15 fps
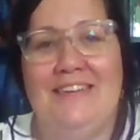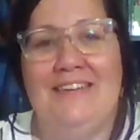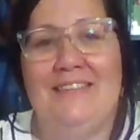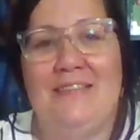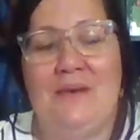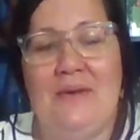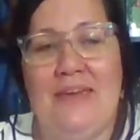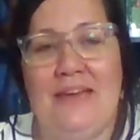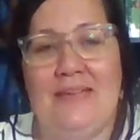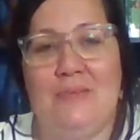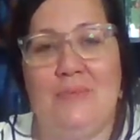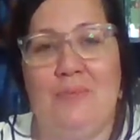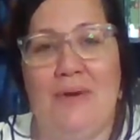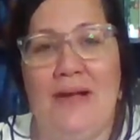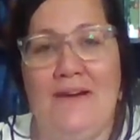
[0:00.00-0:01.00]
So he has
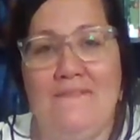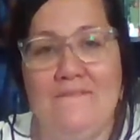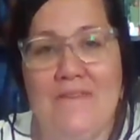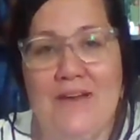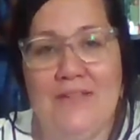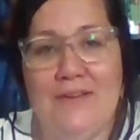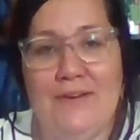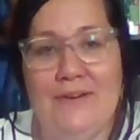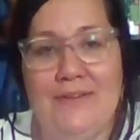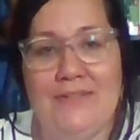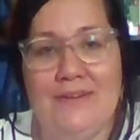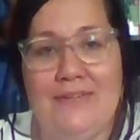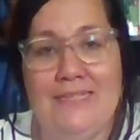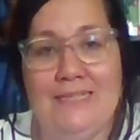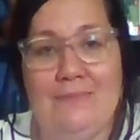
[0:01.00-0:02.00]
brown feathers
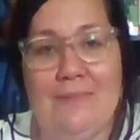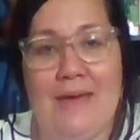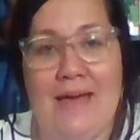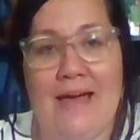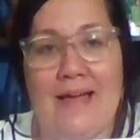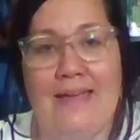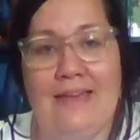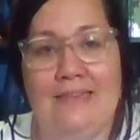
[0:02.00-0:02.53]
on his back